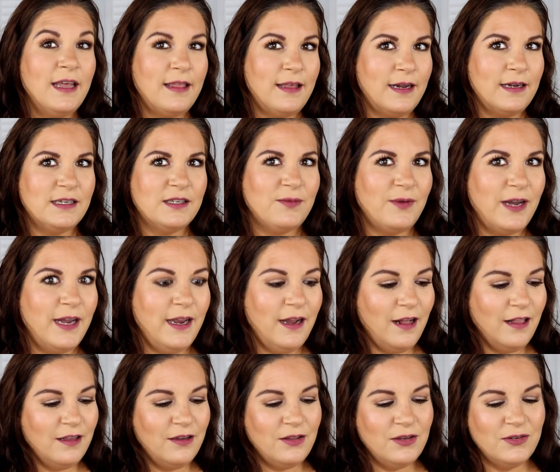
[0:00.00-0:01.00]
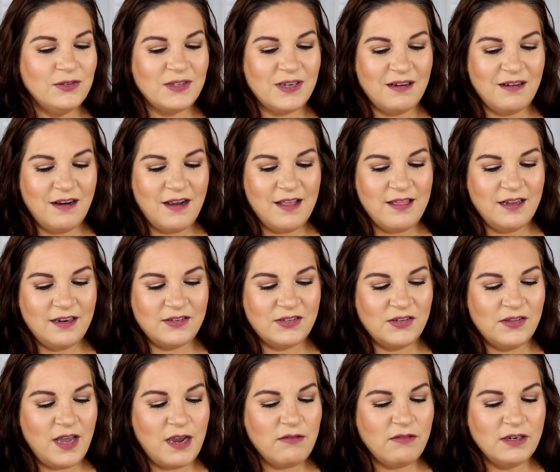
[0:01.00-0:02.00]
that is why all of those are on there.
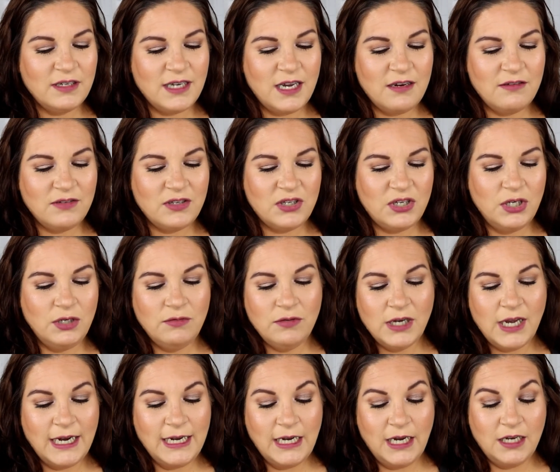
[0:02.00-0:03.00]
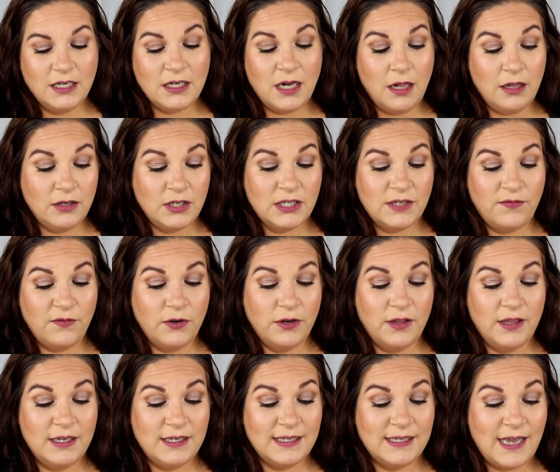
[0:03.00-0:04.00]
So that worked out to $98
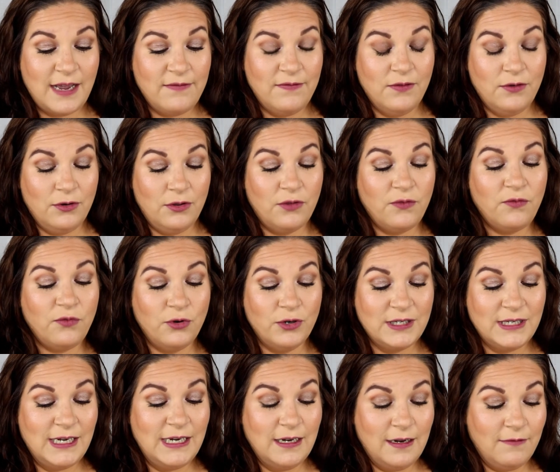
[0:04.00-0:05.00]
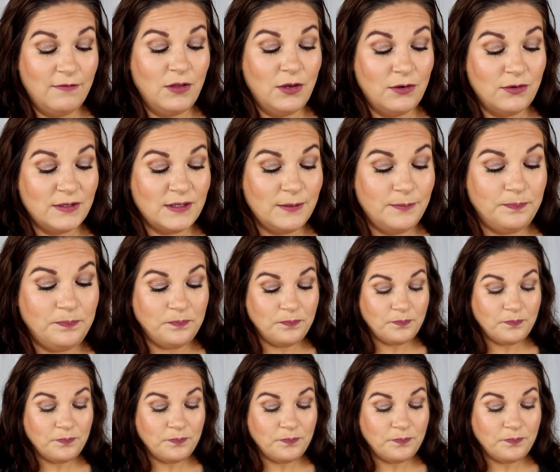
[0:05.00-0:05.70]
for this or the 14 of those.